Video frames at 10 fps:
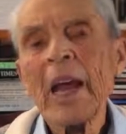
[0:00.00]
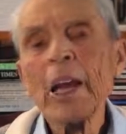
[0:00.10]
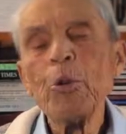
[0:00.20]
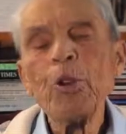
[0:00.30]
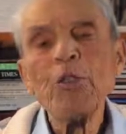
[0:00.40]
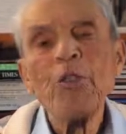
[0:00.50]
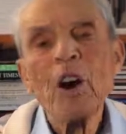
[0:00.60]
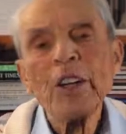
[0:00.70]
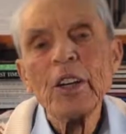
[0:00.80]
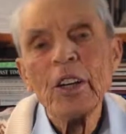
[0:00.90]
and he was
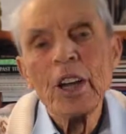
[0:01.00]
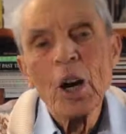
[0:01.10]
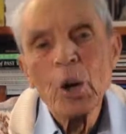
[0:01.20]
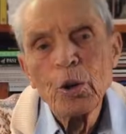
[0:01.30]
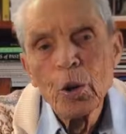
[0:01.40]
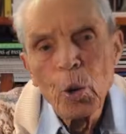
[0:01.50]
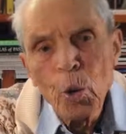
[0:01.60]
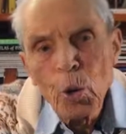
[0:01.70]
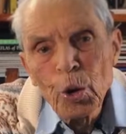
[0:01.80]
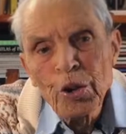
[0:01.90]
invited to go to
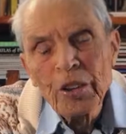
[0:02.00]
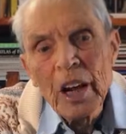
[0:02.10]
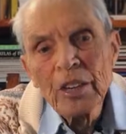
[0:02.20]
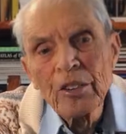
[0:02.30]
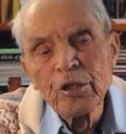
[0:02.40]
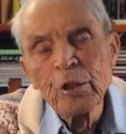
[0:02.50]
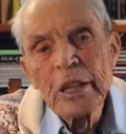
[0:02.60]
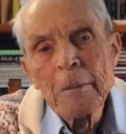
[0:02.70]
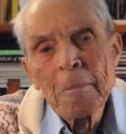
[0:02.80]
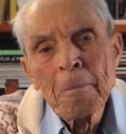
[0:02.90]
Aldersgate
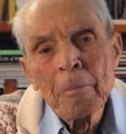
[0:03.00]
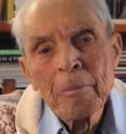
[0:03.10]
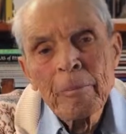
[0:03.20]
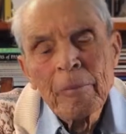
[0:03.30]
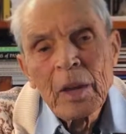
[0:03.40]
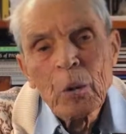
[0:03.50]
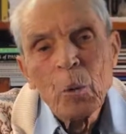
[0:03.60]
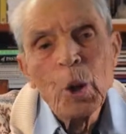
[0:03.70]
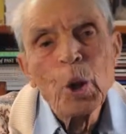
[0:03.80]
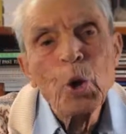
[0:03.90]
Street
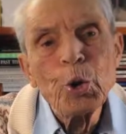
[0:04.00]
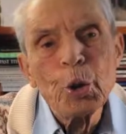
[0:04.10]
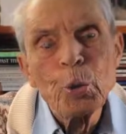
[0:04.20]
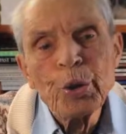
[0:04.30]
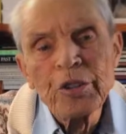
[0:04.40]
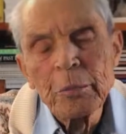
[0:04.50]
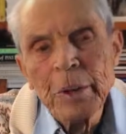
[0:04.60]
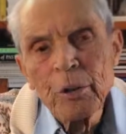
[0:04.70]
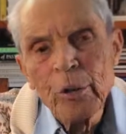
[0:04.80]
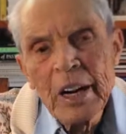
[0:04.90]
where Luther was to
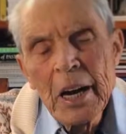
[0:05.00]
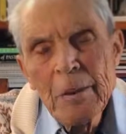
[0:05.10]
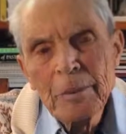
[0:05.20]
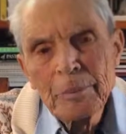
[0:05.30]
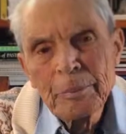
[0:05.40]
be read.